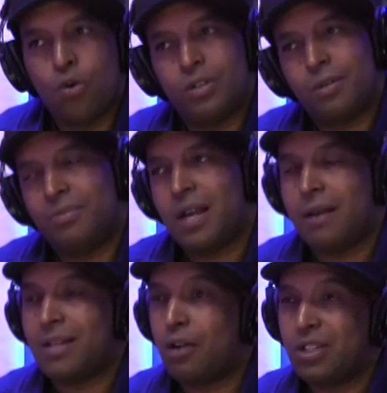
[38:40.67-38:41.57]
or
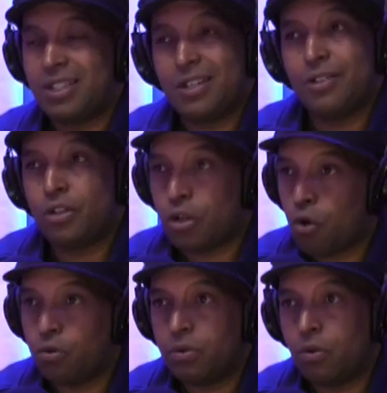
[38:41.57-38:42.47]
sometimes i'll just
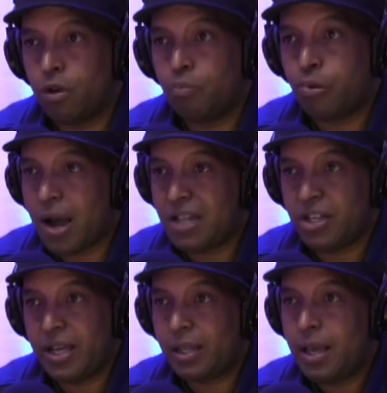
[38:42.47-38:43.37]
consult on a
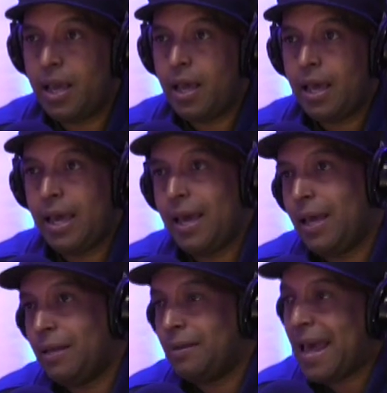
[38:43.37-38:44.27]
project
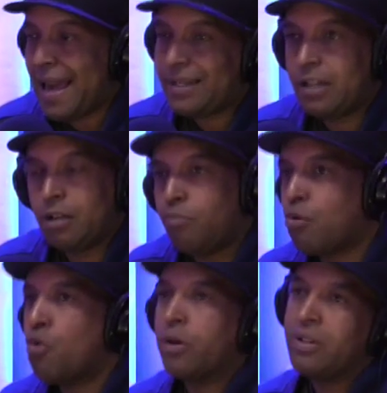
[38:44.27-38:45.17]
and act as a
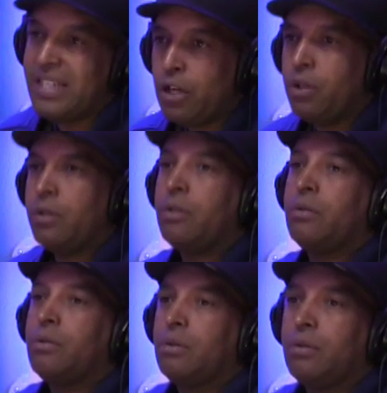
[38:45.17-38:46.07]
broker dealer
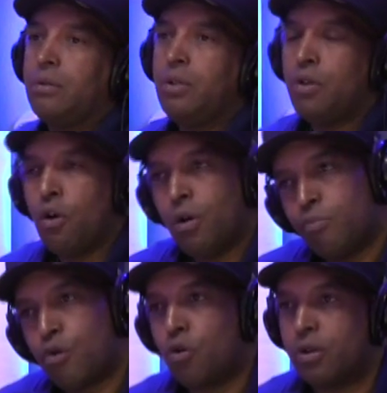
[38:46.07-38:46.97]
yeah you yeah. know
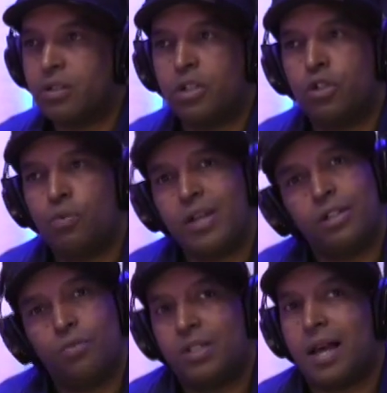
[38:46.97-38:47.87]
and broker the
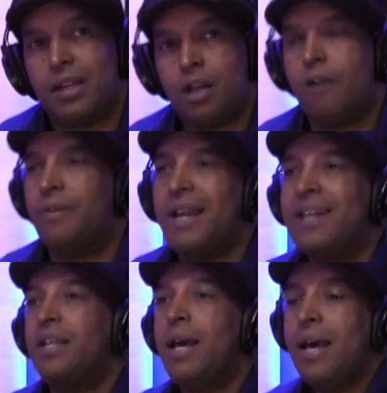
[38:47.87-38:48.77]
situation which i love and
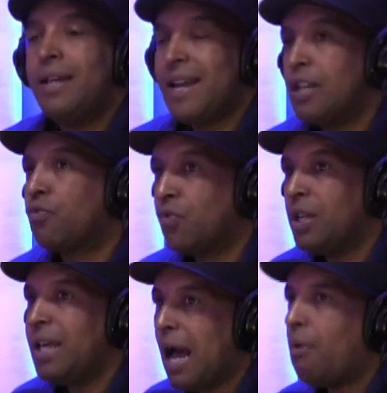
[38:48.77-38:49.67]
that's that's
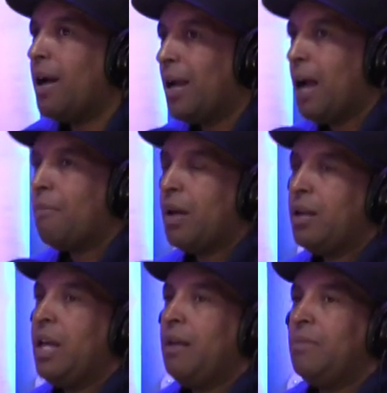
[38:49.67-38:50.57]
really how i got my
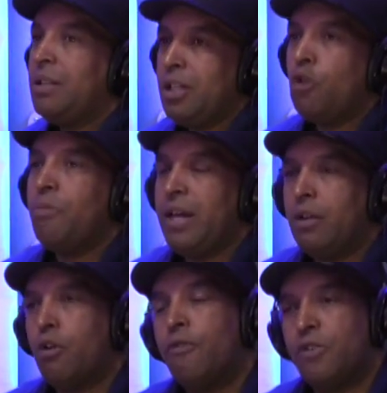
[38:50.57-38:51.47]
name the deal
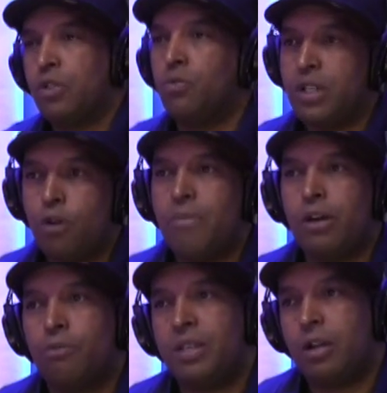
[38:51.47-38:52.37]
maker or official deal
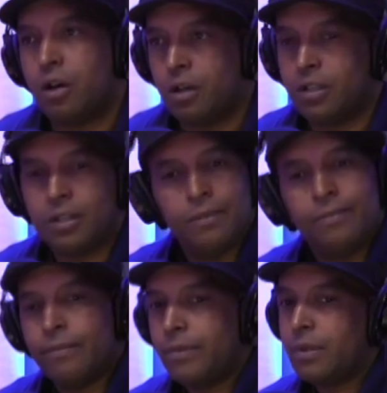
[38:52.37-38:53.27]
maker because
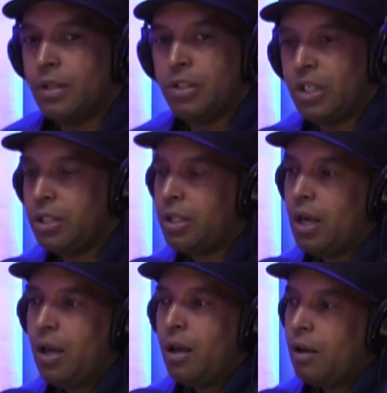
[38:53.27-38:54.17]
just
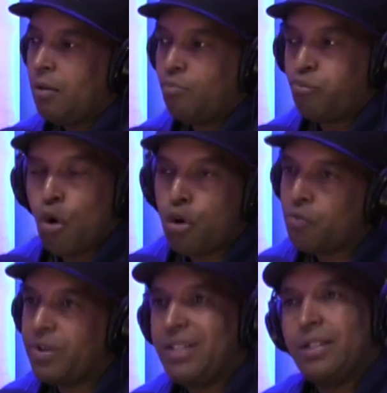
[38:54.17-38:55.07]

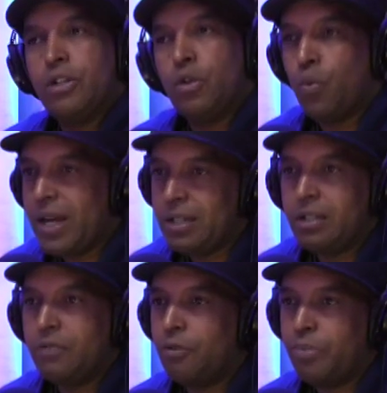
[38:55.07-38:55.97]
brokering
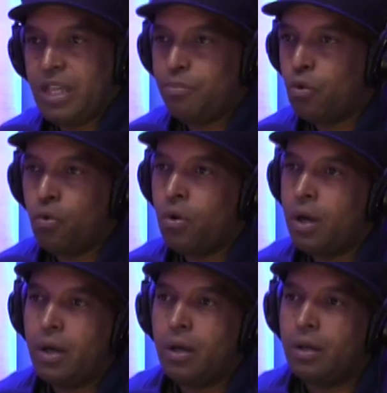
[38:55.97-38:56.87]
situations for people
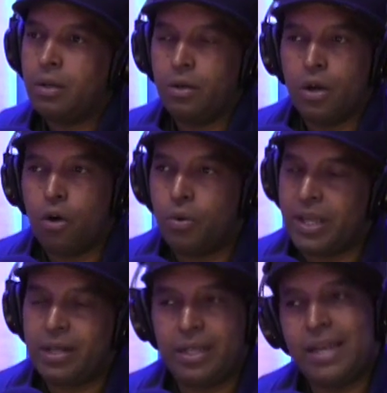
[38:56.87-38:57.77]
you know,
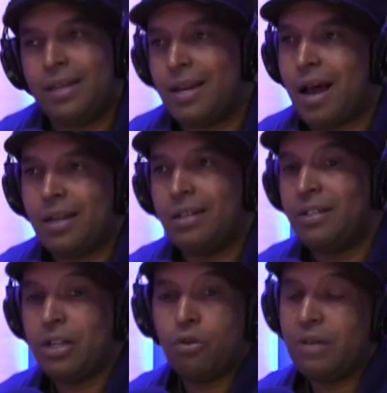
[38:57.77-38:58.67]
getting in and out of the
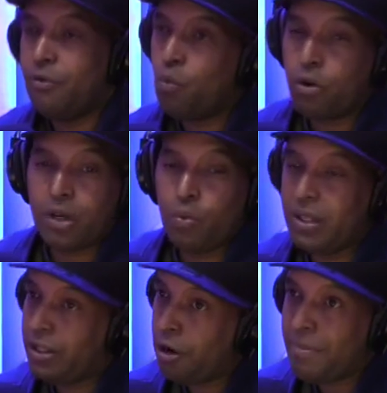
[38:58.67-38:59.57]
deal, even working
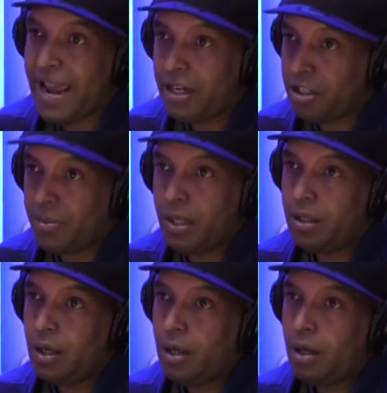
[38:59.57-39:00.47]
with their management.
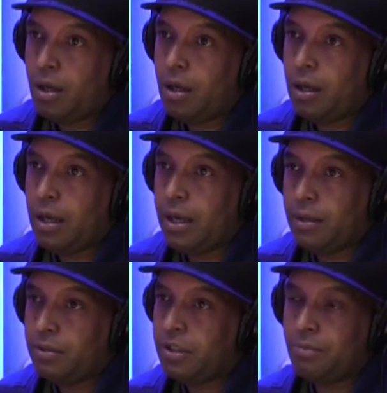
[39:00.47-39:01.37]
Mm-hmm.
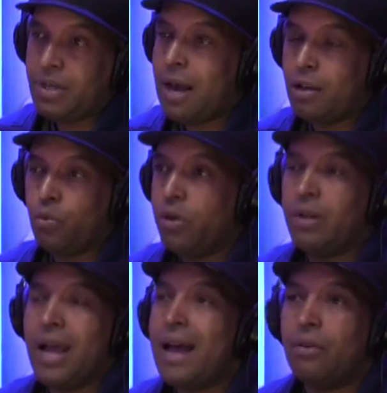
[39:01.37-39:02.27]
And sometimes we're
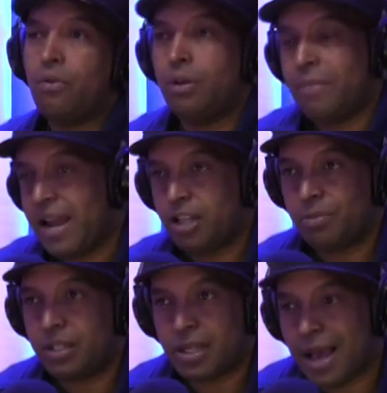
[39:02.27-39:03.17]
not on the
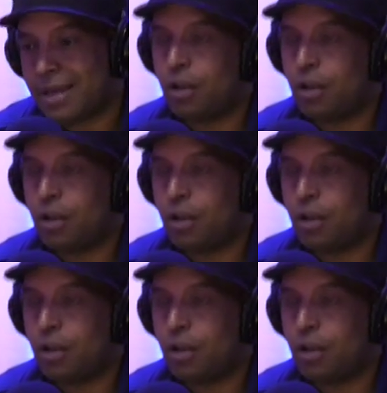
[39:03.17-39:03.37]
management side.